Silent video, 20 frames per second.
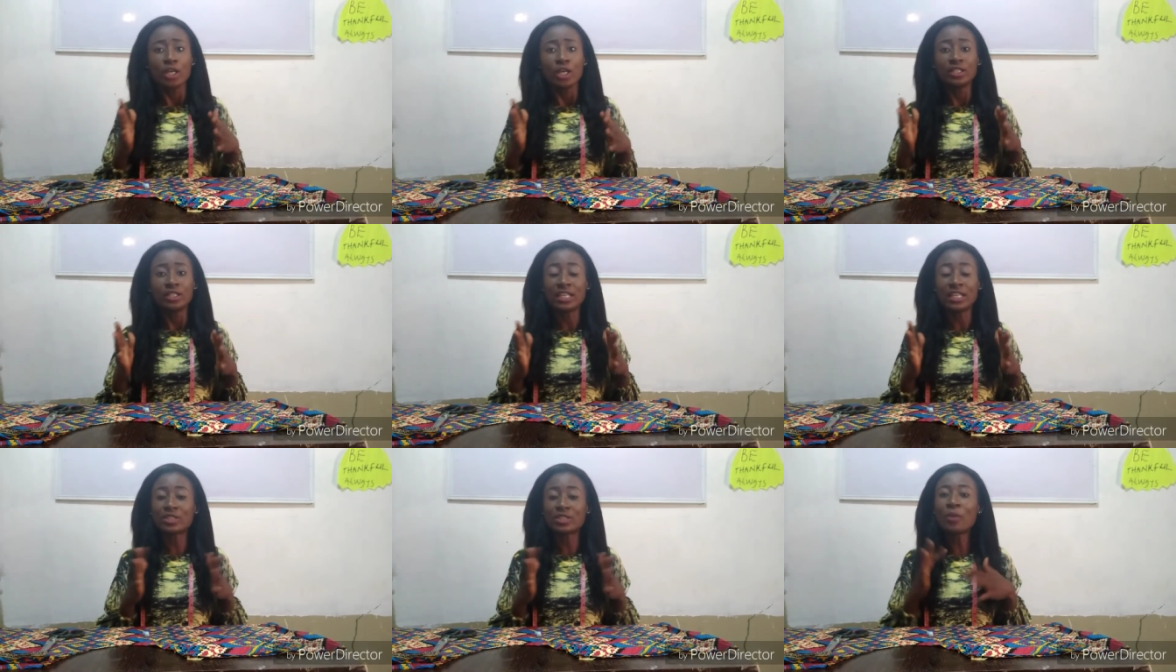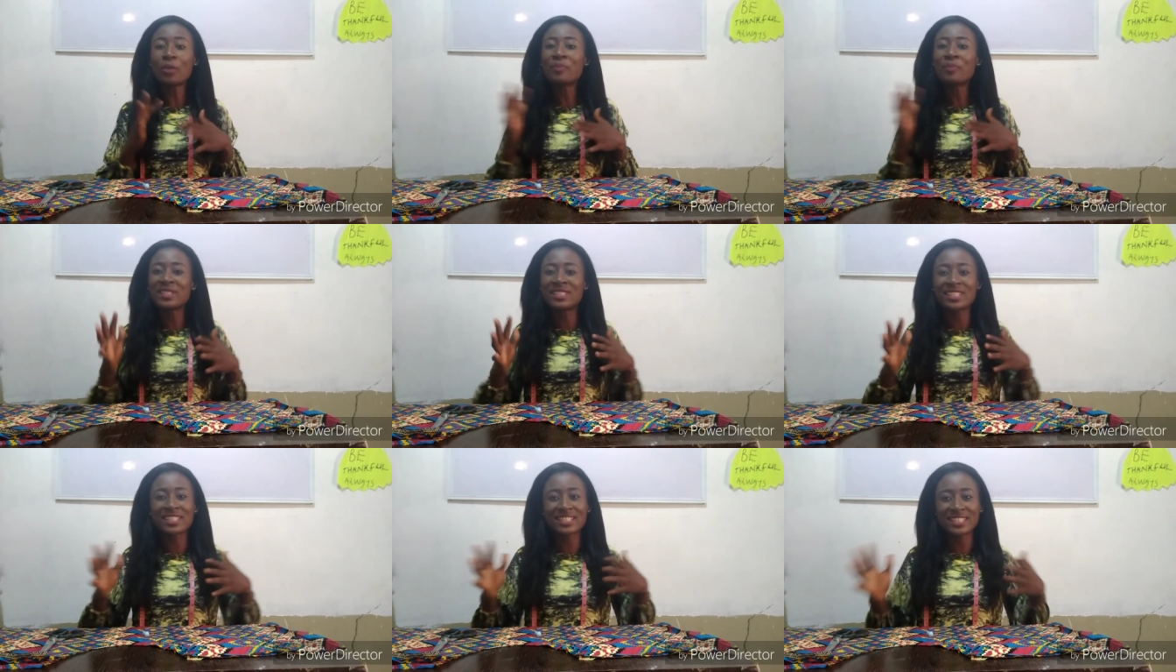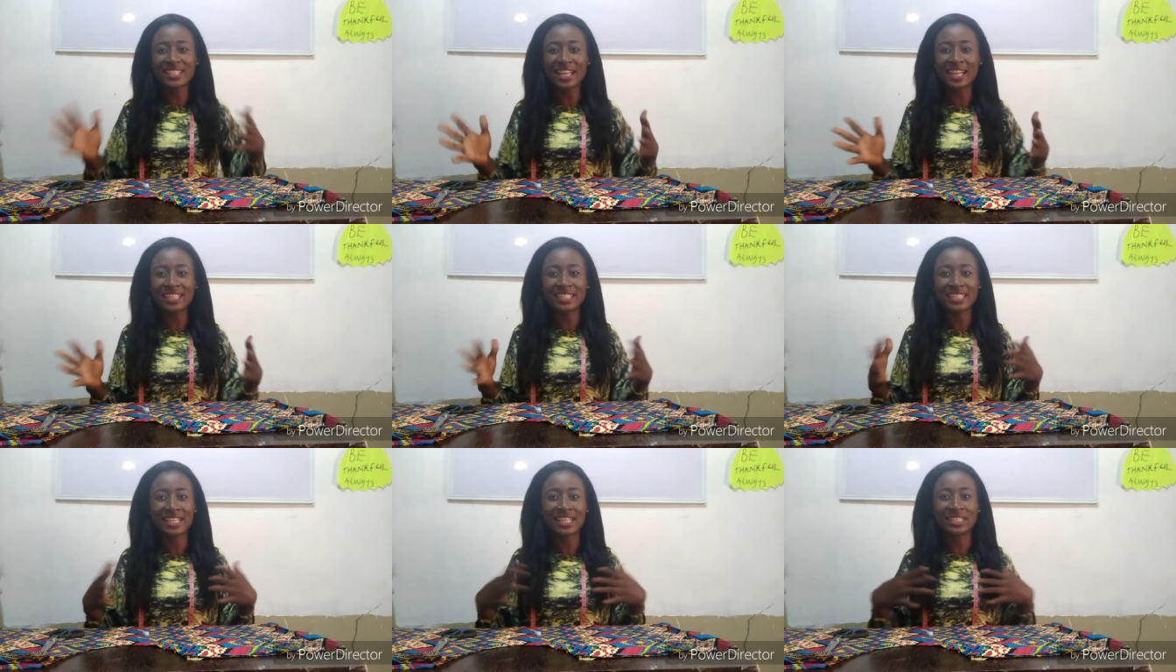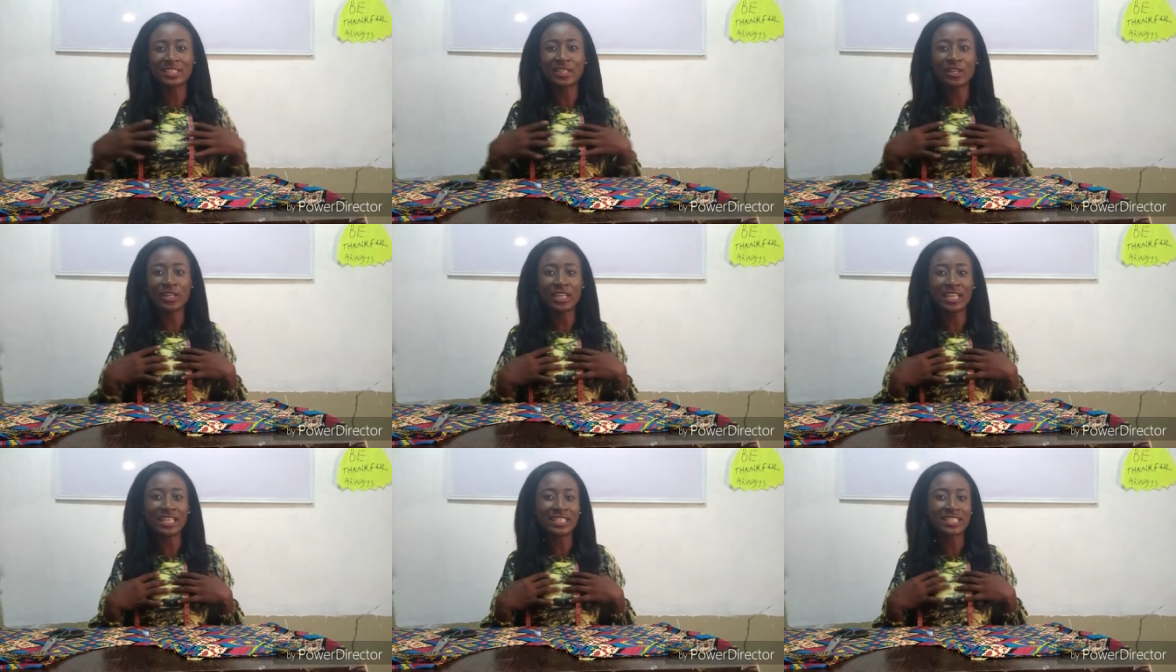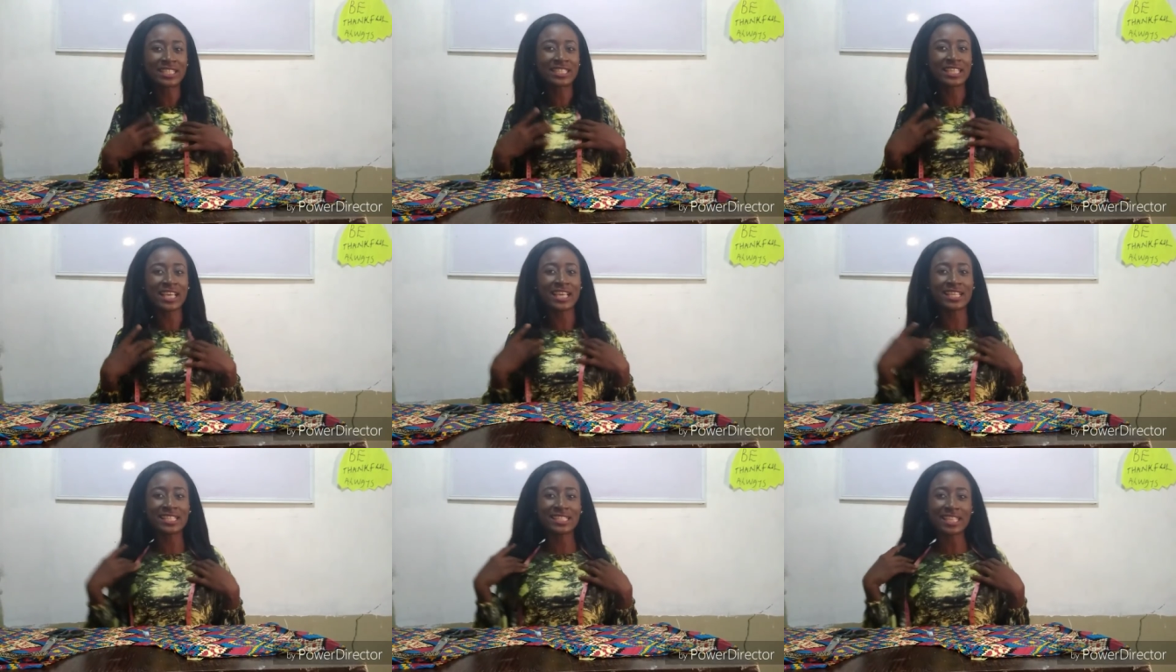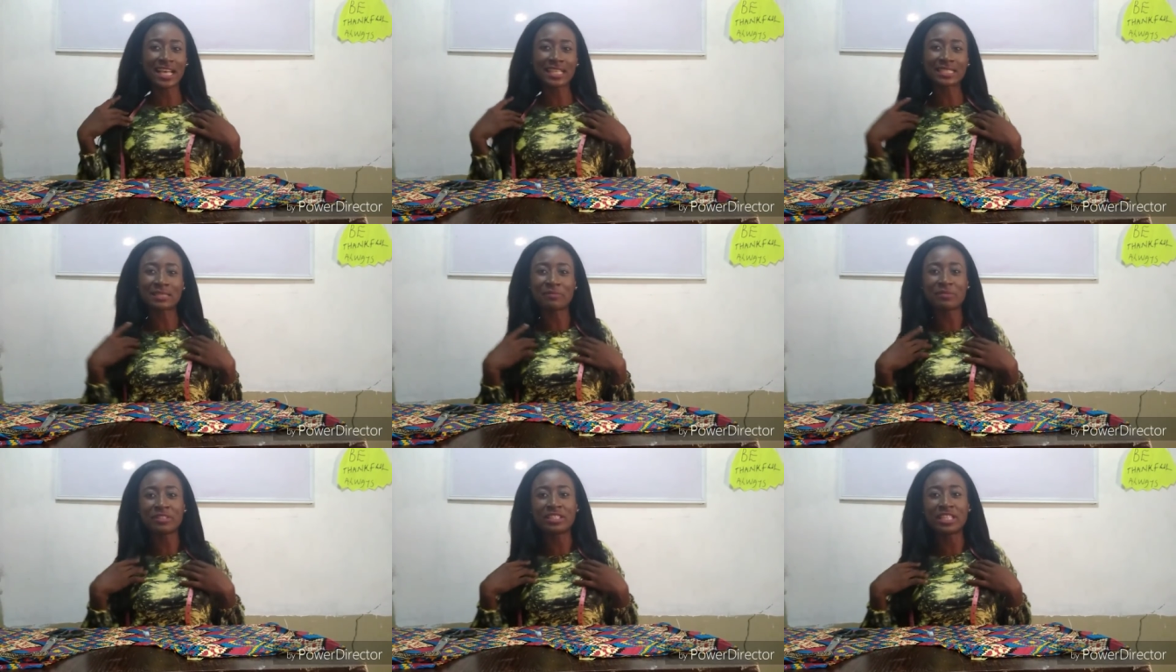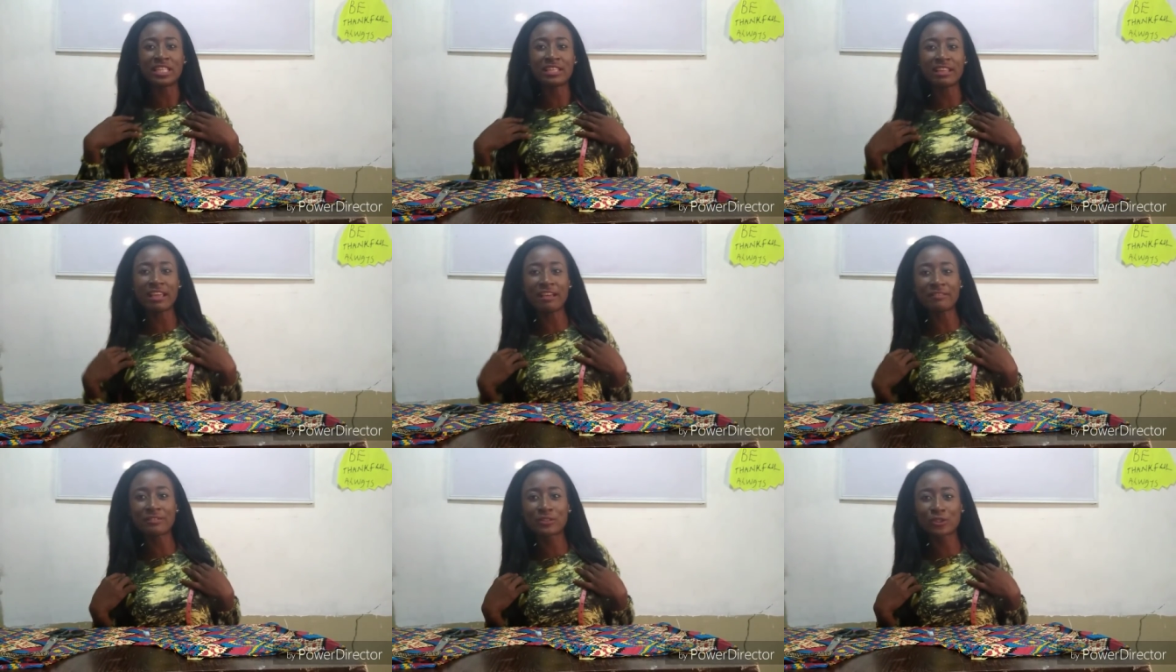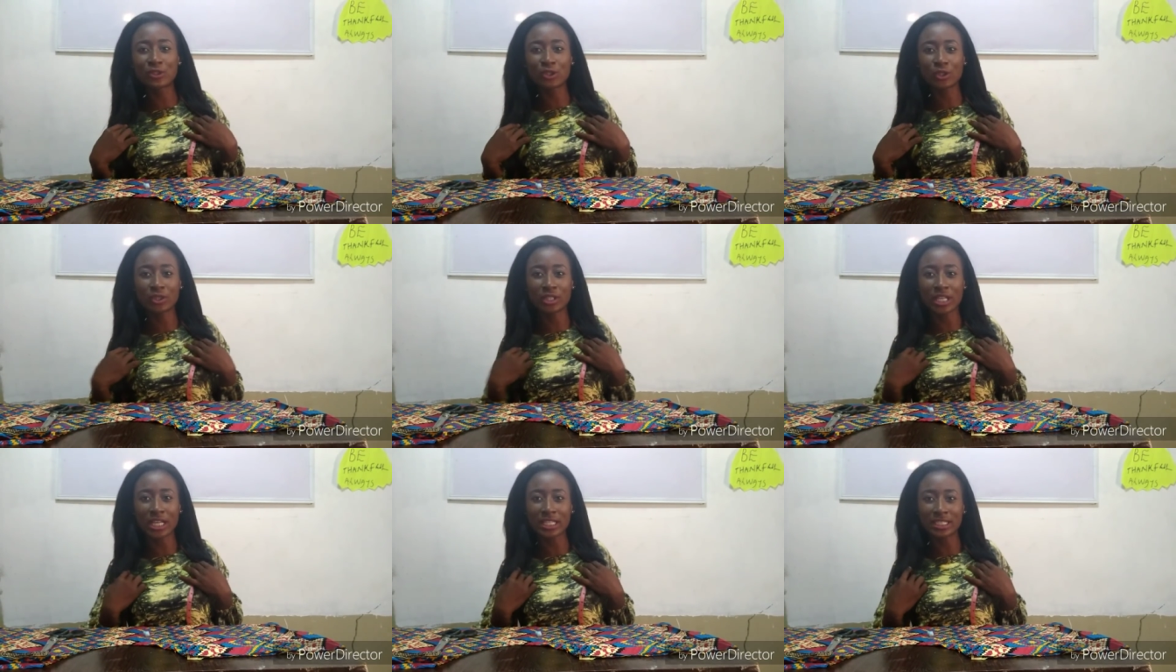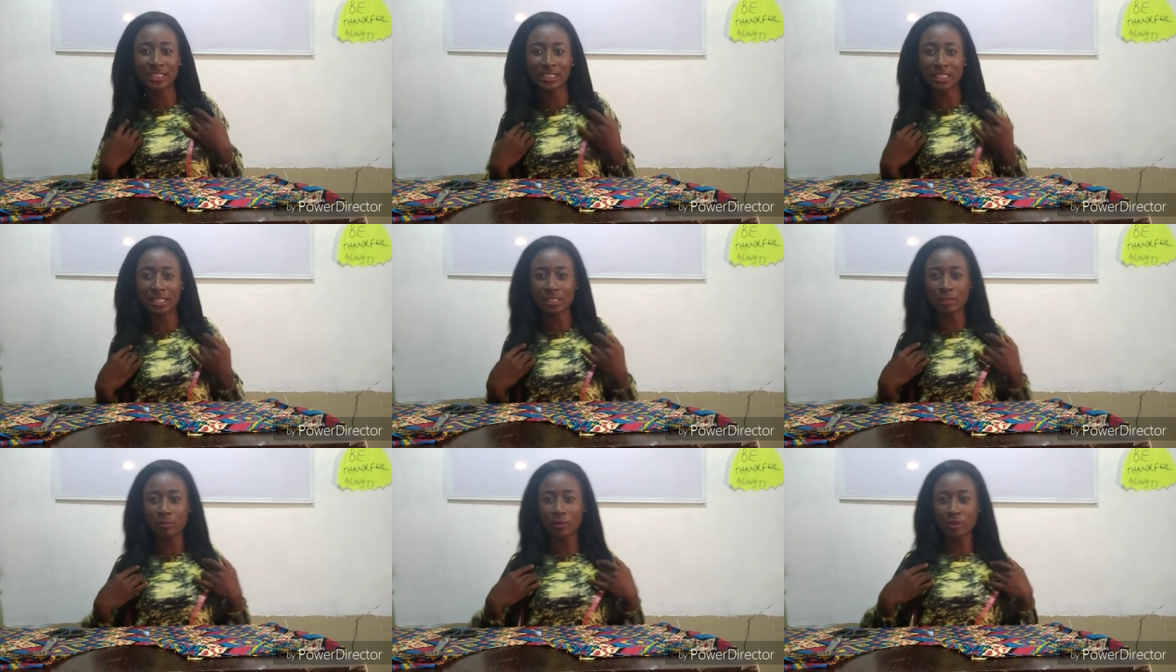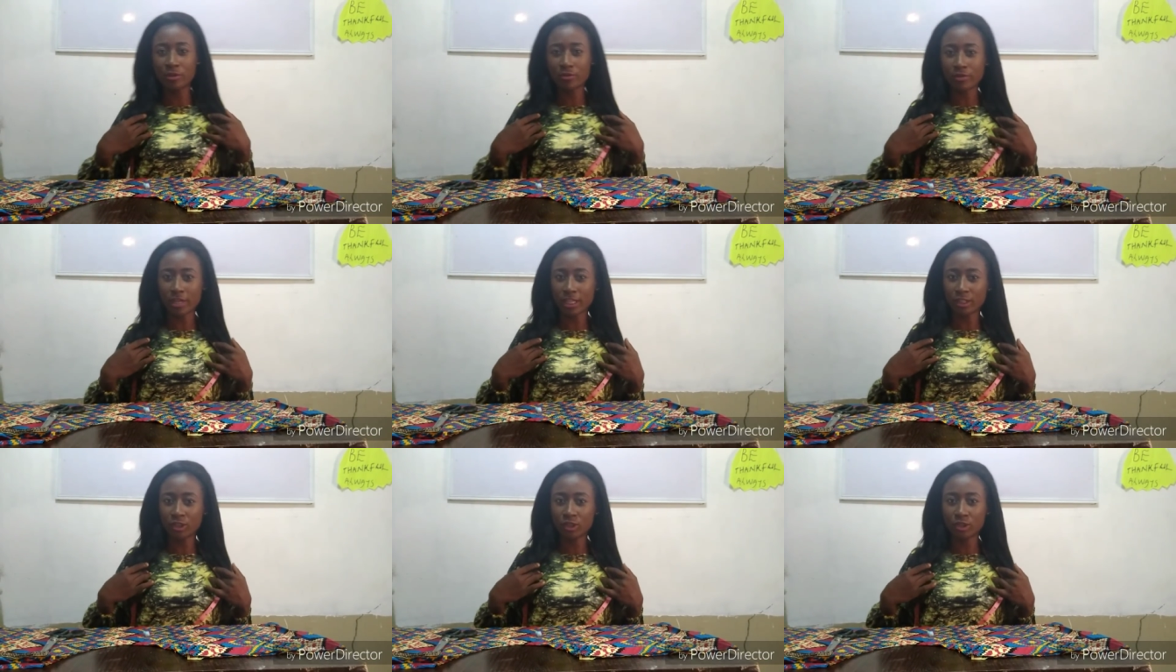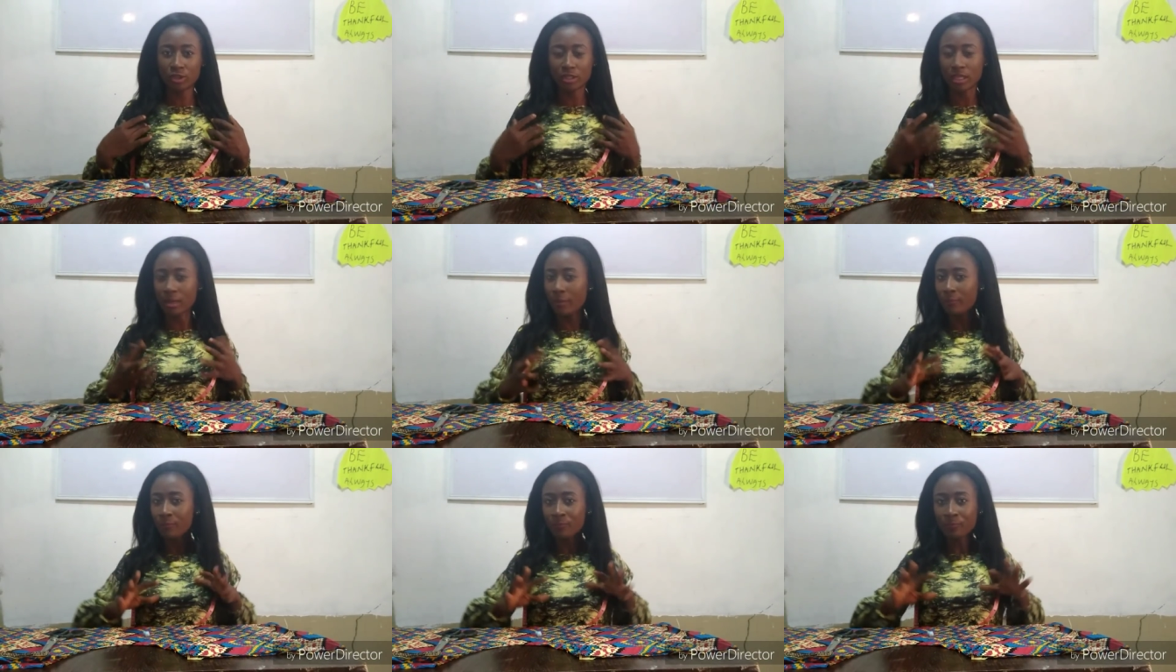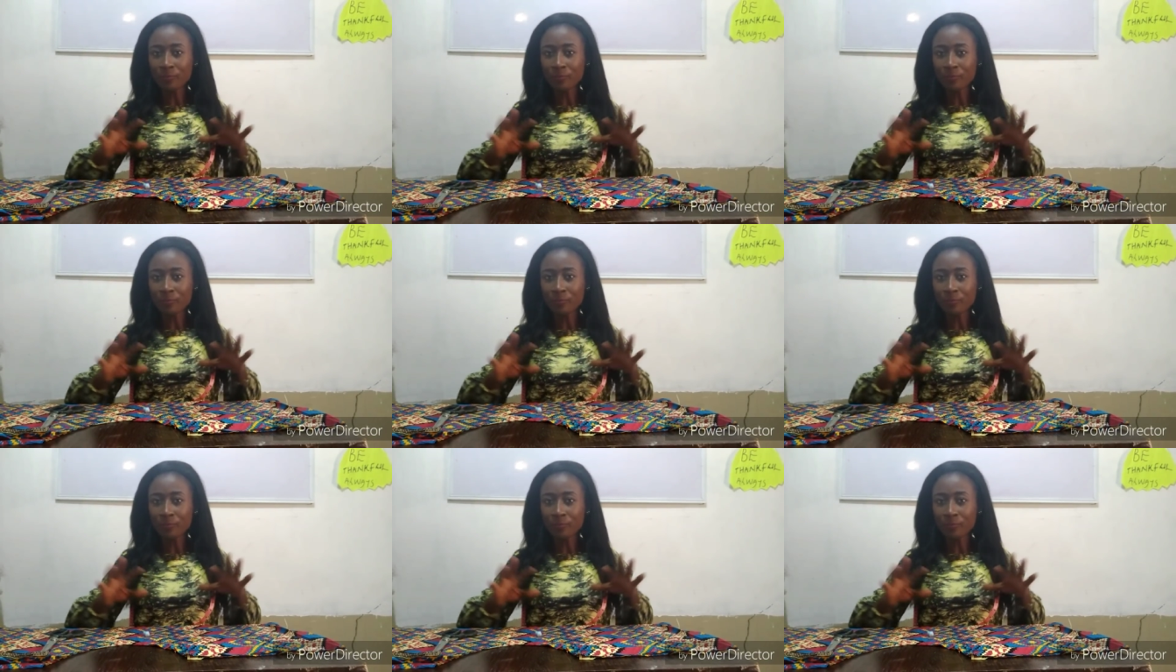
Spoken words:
There's no basic standard, or let's say it has to be the left shoulder, it has to be the right shoulder.